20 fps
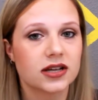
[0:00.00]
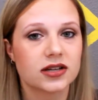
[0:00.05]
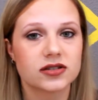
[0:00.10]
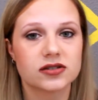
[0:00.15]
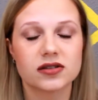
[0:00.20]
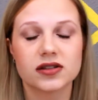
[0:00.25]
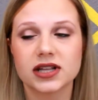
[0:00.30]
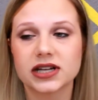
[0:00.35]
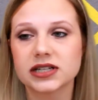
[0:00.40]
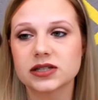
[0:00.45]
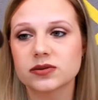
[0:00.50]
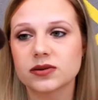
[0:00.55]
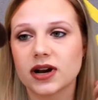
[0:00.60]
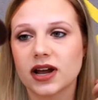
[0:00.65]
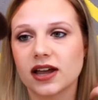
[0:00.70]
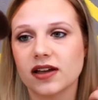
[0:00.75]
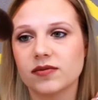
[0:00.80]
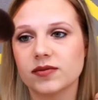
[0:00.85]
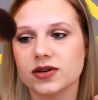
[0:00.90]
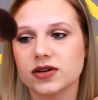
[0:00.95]
So that's what
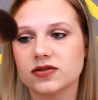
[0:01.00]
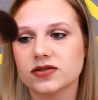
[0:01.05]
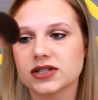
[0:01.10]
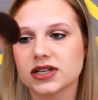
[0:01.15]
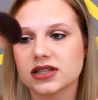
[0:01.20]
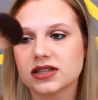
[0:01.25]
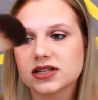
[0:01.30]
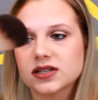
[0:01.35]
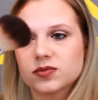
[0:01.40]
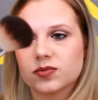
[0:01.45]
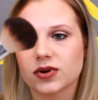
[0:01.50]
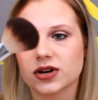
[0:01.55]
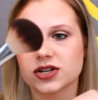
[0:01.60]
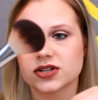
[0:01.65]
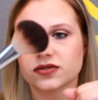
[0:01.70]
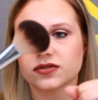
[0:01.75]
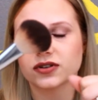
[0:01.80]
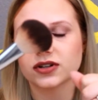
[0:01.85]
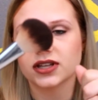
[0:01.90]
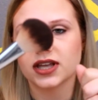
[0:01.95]
I have been using this
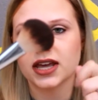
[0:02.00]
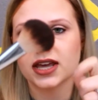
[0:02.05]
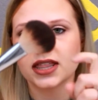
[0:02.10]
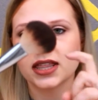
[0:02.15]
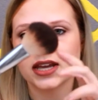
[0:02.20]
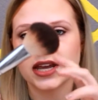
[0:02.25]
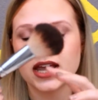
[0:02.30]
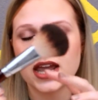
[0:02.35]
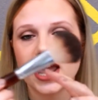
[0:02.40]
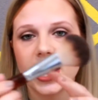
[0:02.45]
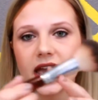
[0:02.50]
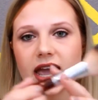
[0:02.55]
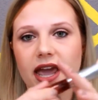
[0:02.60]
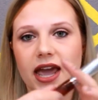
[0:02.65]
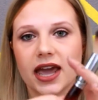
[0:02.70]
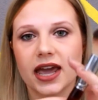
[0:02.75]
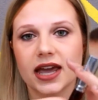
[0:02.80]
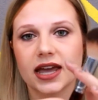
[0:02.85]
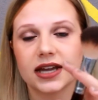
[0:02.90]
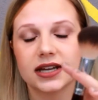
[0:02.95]
brush for lately,
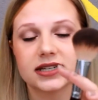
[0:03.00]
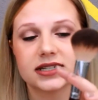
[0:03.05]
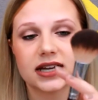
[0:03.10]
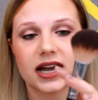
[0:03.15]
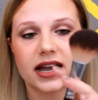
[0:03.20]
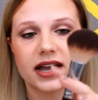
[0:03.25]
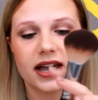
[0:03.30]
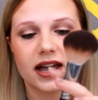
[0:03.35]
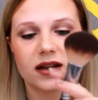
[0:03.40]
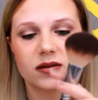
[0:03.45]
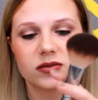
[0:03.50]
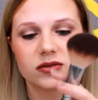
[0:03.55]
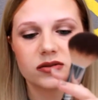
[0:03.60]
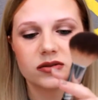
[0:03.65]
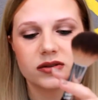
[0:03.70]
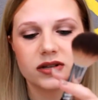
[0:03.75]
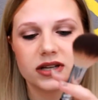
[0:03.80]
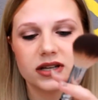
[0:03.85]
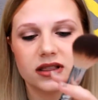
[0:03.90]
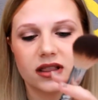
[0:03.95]
and I
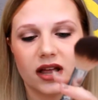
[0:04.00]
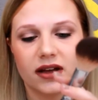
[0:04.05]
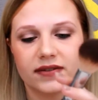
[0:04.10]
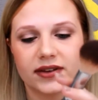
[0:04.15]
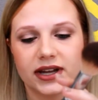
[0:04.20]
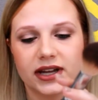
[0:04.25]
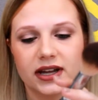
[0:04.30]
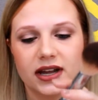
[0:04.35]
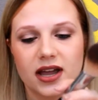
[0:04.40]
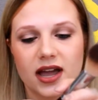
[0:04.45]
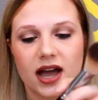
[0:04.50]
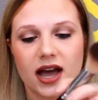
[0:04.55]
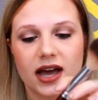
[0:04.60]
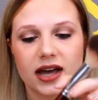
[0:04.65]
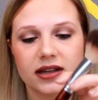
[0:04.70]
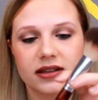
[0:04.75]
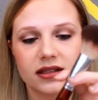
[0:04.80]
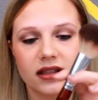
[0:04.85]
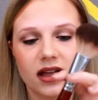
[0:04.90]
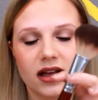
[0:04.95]
absolutely love it.
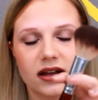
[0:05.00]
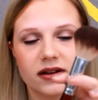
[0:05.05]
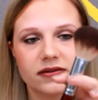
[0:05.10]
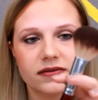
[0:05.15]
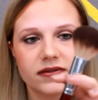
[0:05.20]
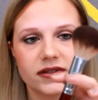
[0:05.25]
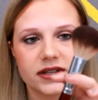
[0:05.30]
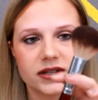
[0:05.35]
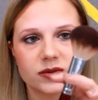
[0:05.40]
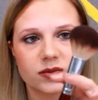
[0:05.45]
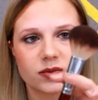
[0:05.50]
I love this